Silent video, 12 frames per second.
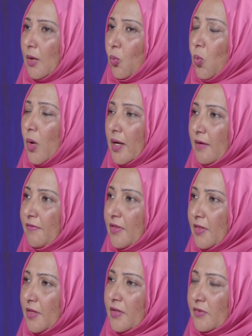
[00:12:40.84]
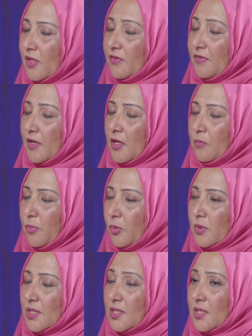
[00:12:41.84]
one of the things that's very
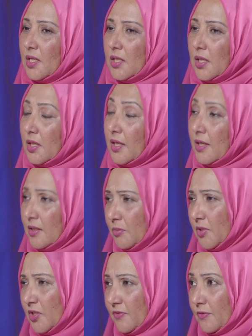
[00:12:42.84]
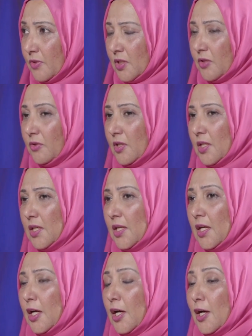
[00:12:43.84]
important still in our country, which is food
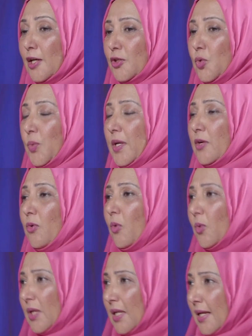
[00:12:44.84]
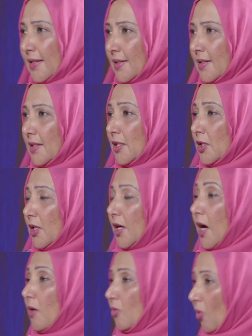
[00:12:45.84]
security. So we coordinated in and
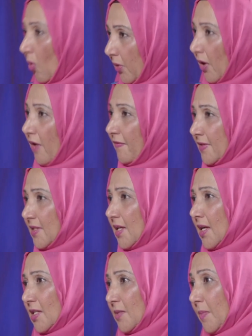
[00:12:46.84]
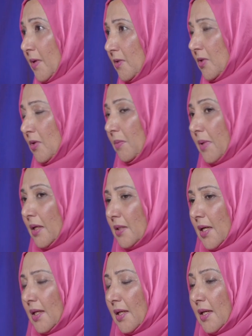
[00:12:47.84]
around all the offers that I spoke to you
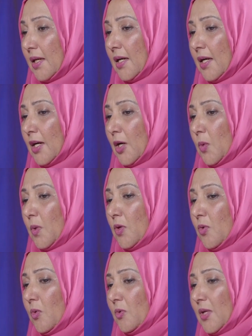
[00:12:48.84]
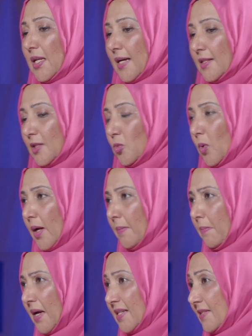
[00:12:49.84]
about earlier. We coordinated
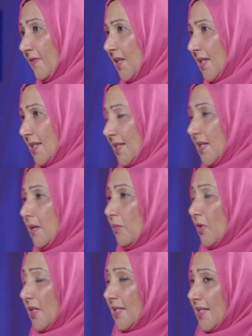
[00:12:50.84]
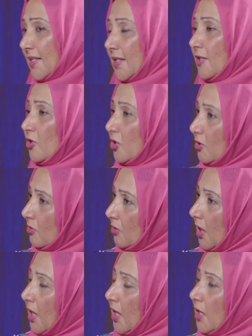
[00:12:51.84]
one mass feeding scheme on the 16th just to
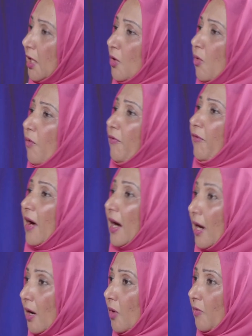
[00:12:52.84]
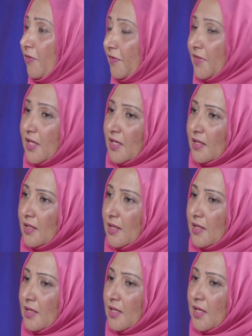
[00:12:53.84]
kick off our 50th
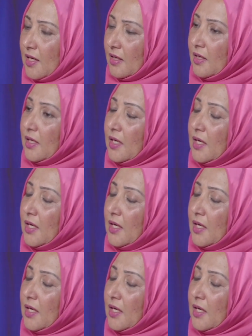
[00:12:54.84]
year.